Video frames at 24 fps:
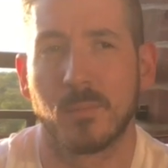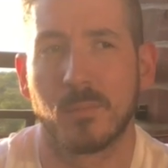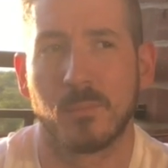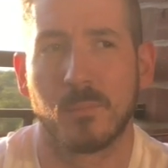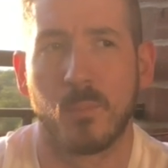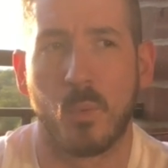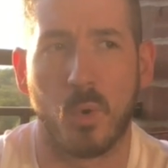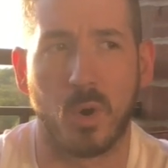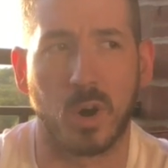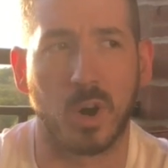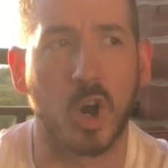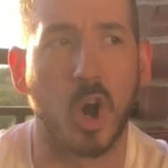
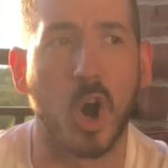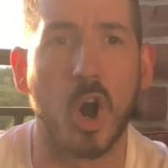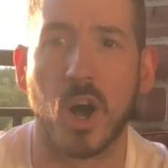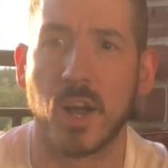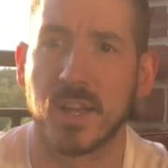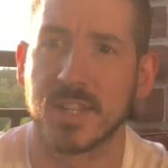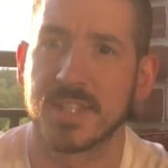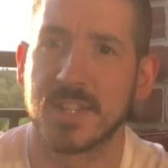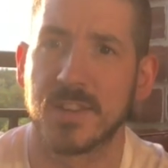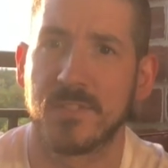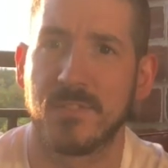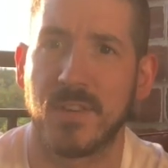more
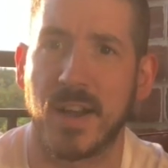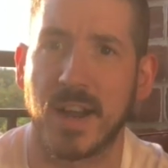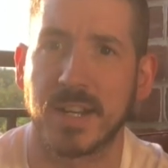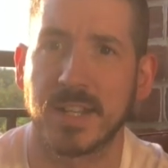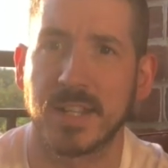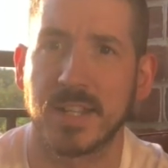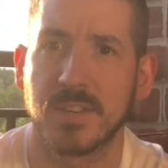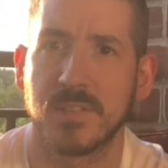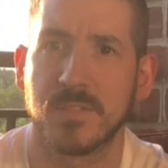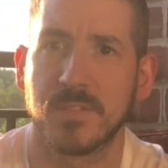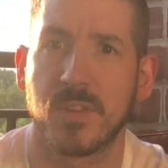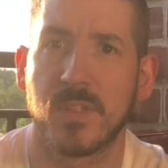cost
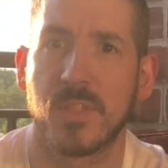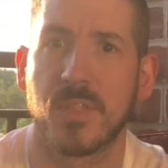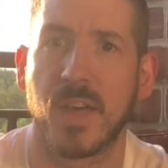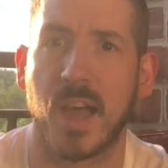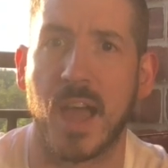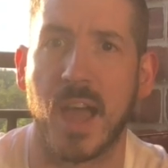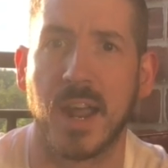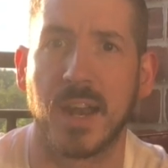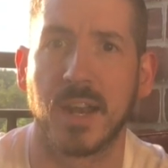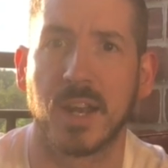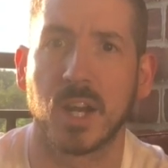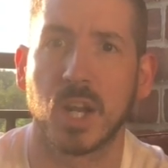effective
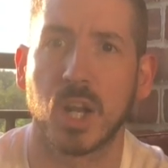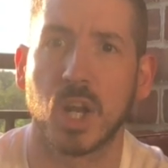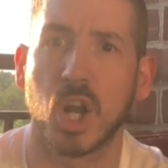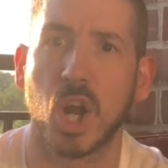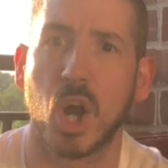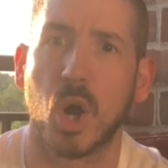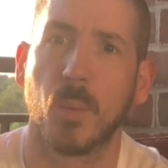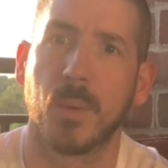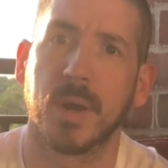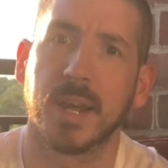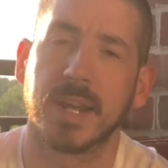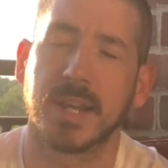than
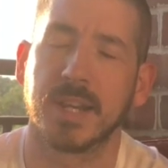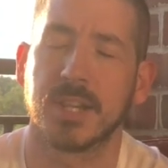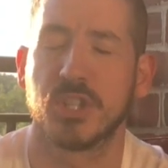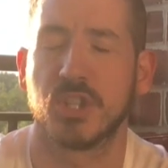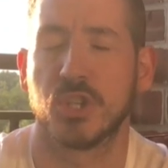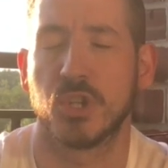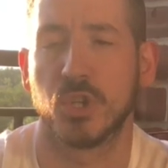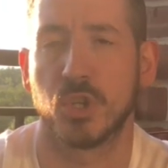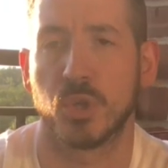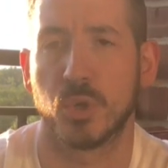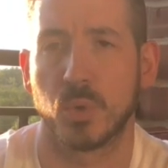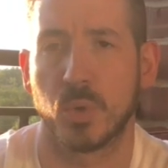going
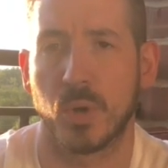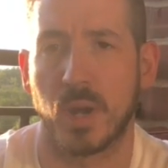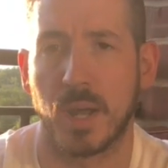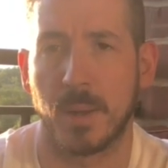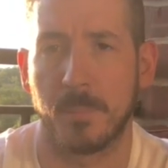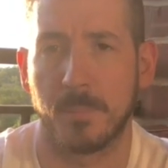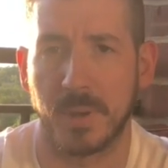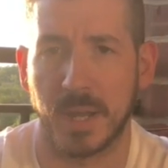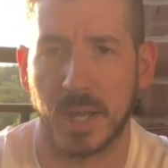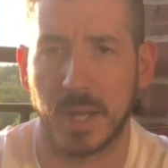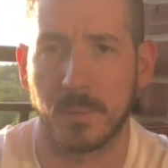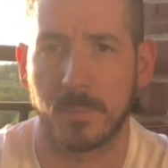to a
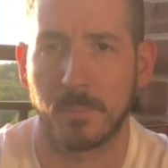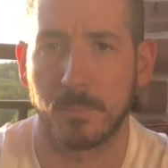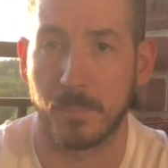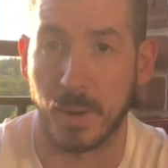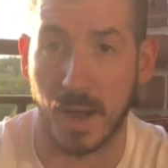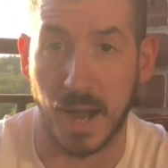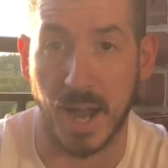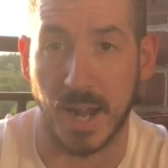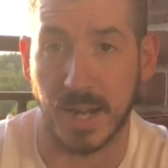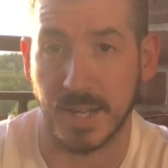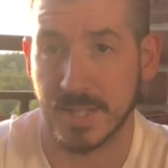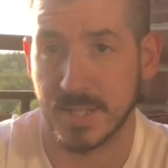big
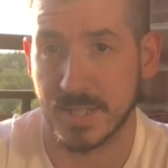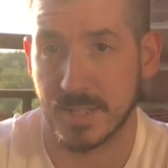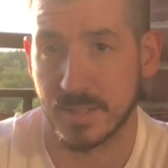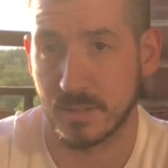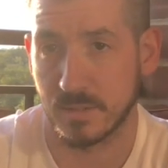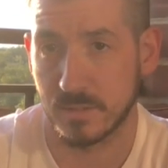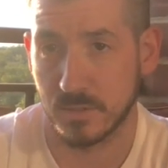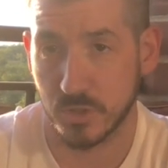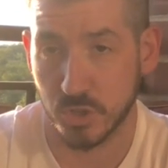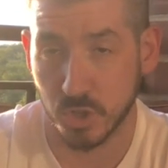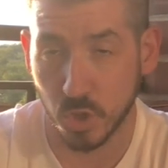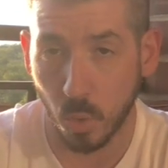box
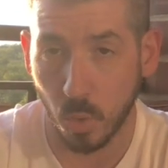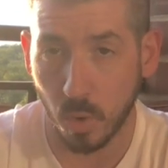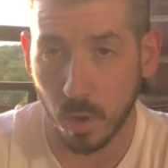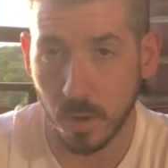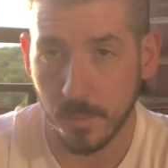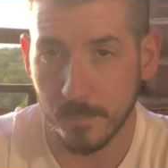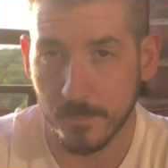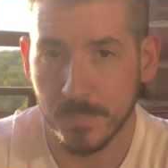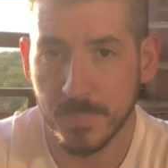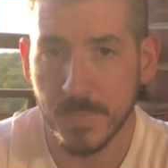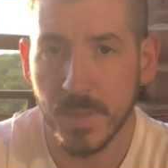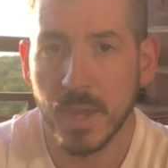
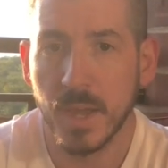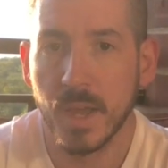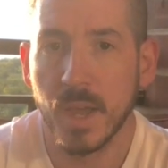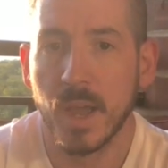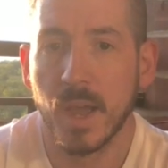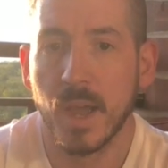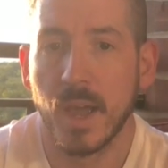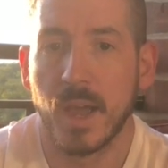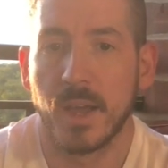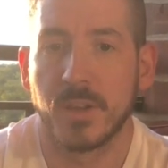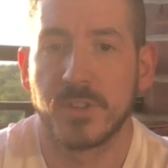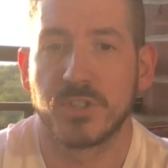store.
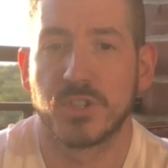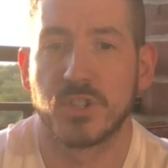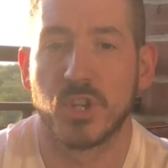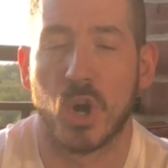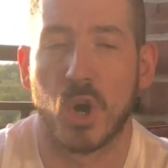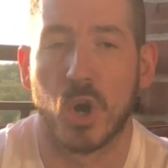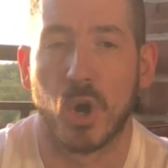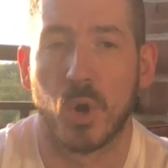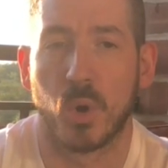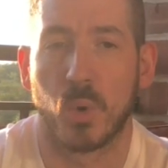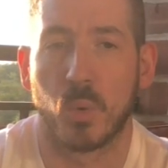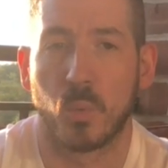
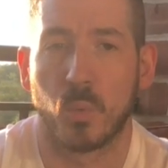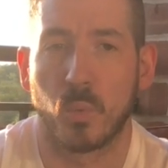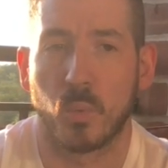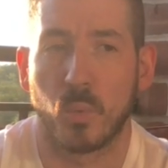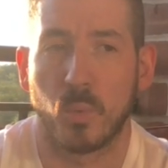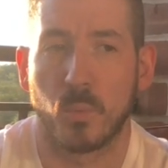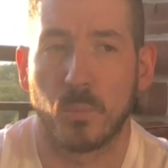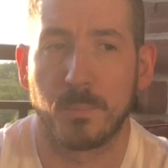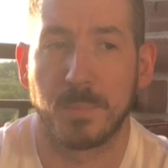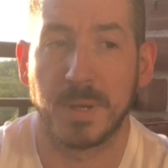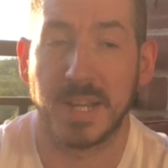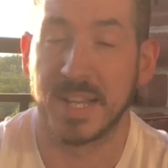So
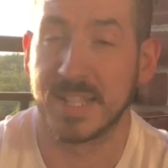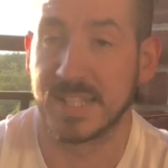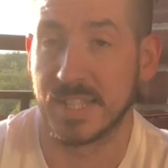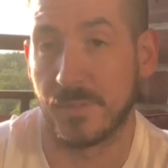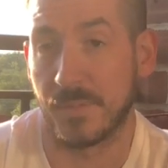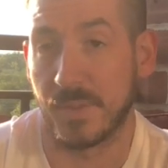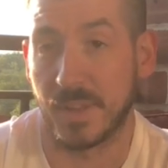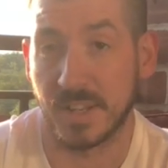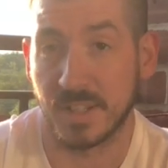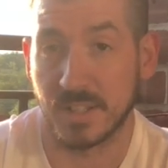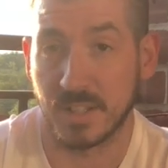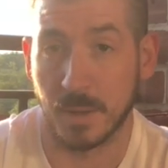because
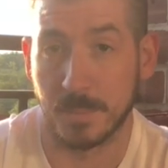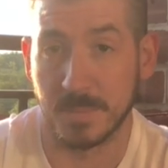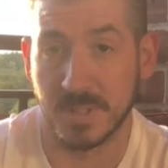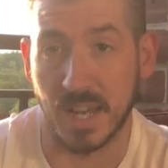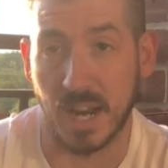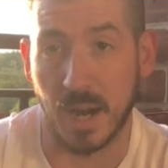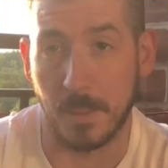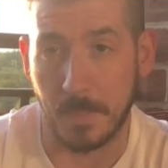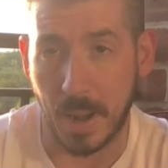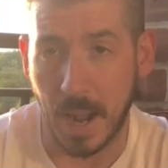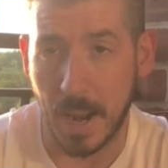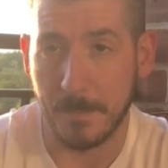everything comes out
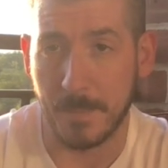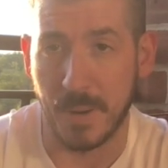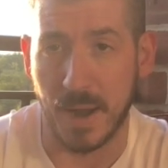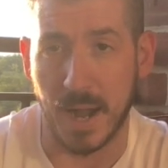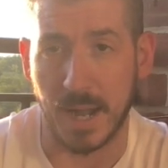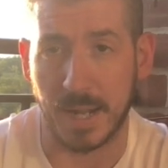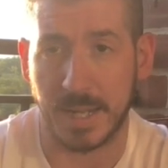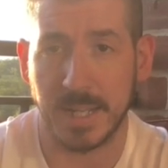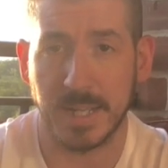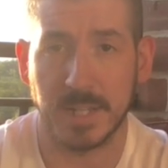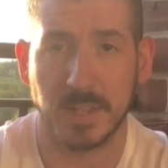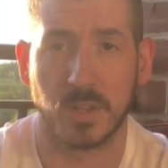of my
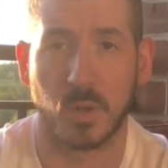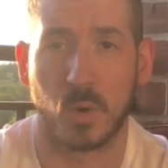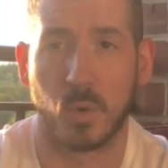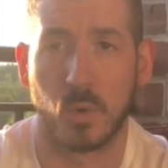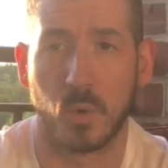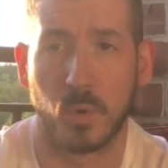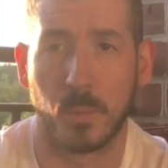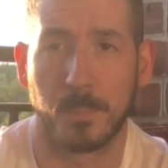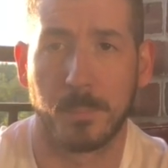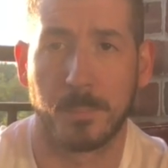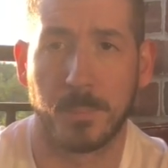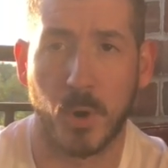pocket, the
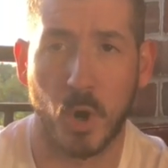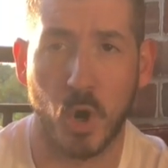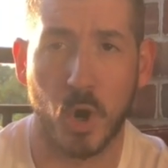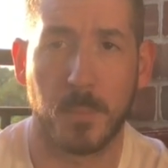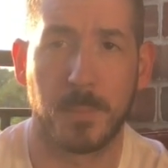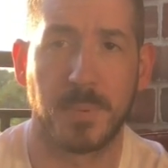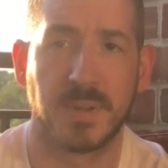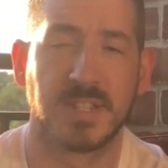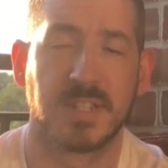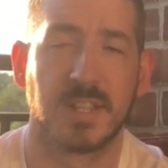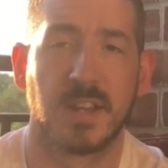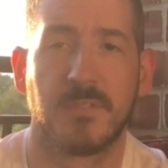whole
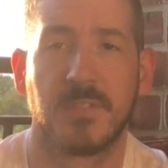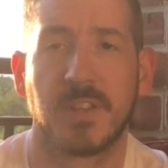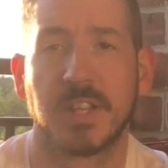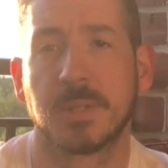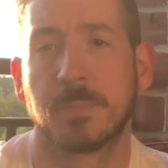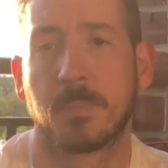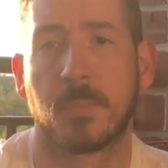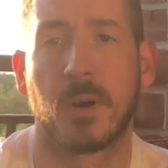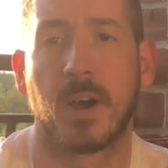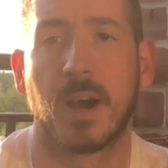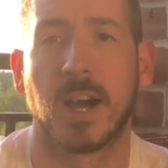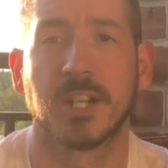purpose of this
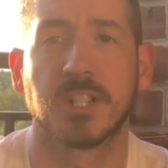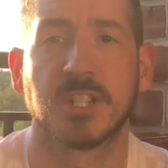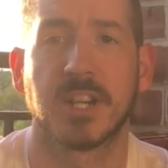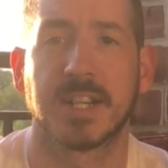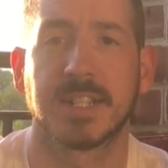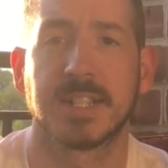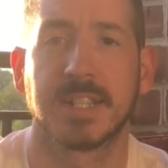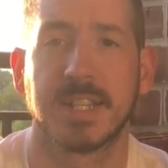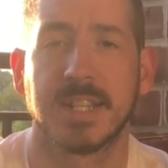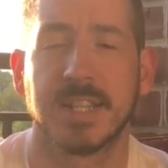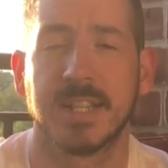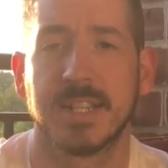
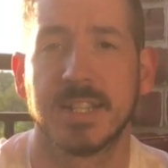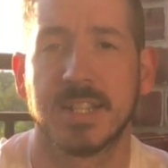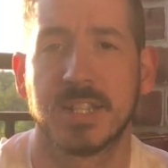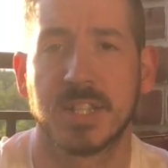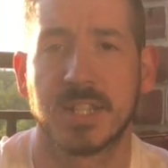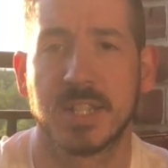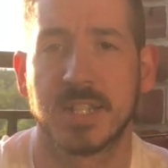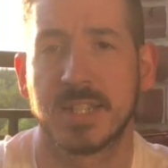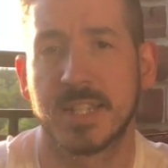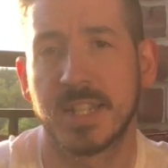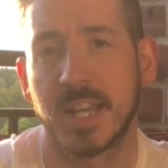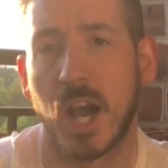project is
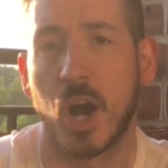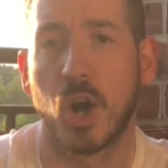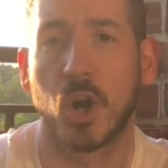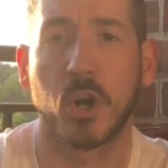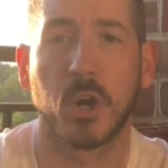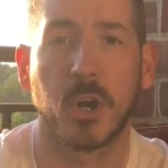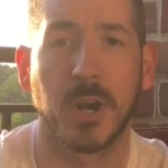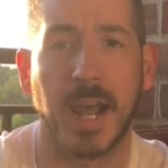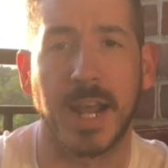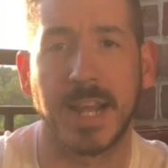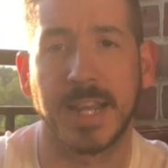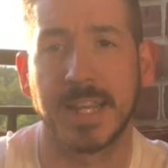to see how
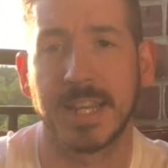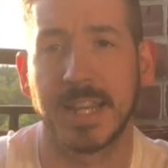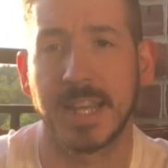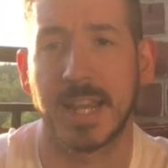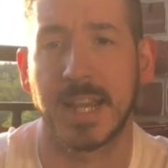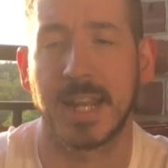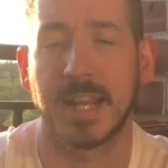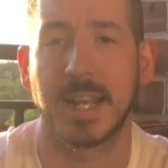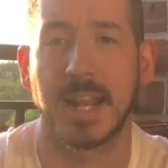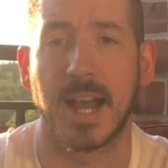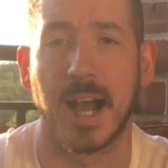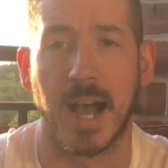good I can
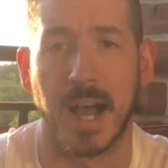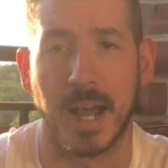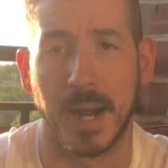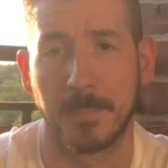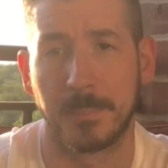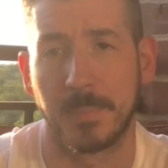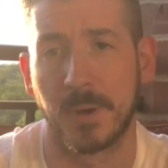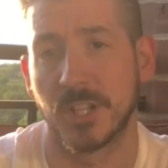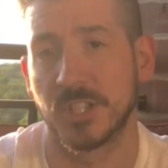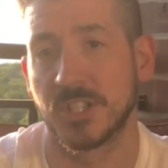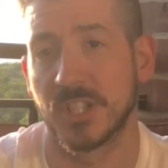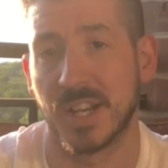get on a
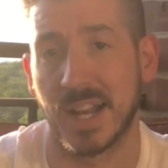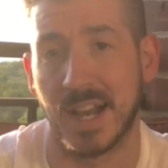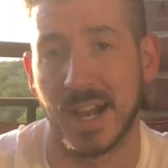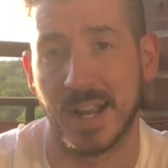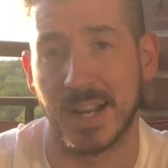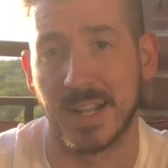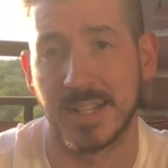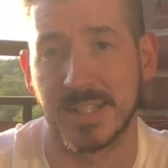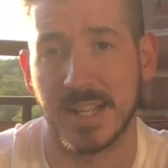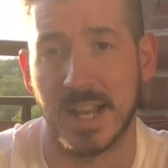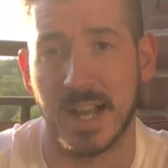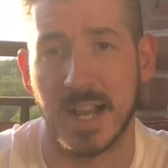budget, on
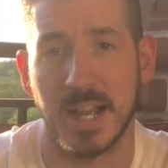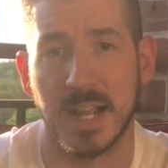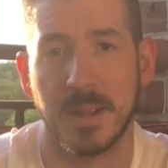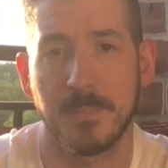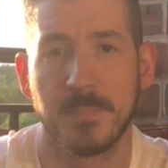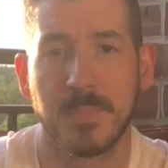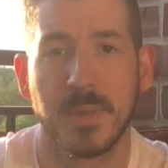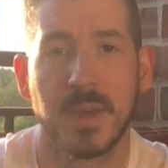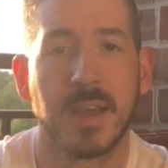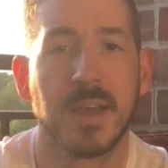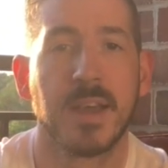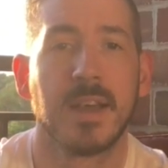a
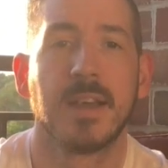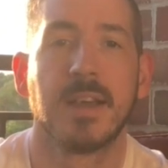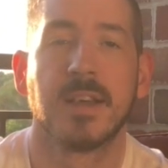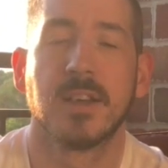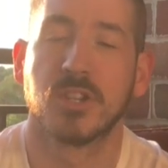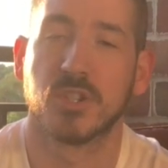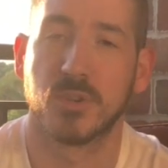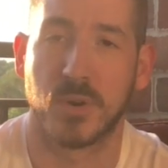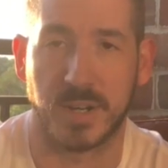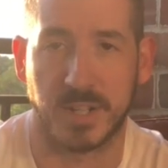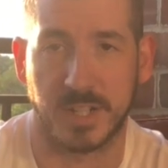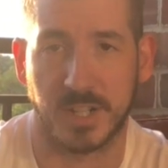dime.
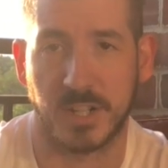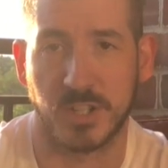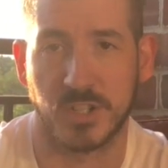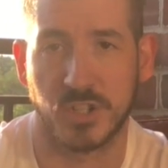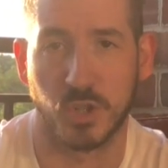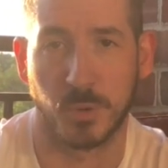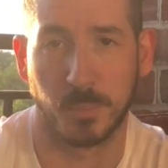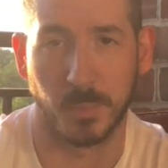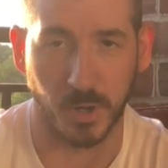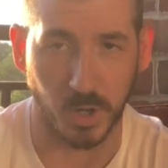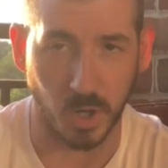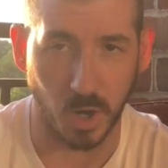
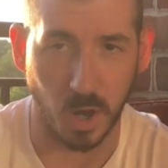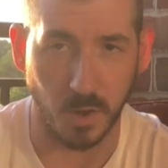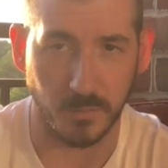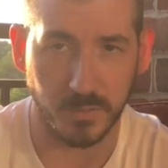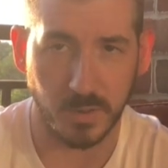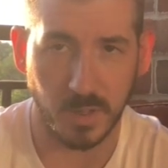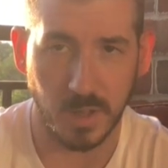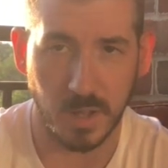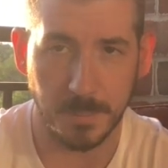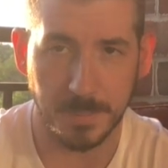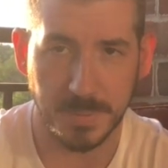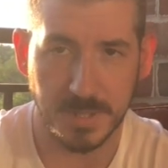Direct-to-consumer golf
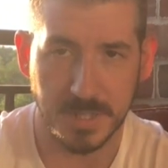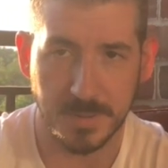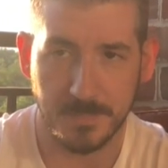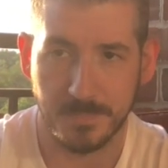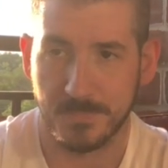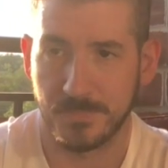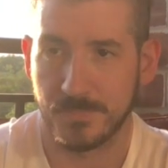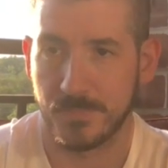clubs.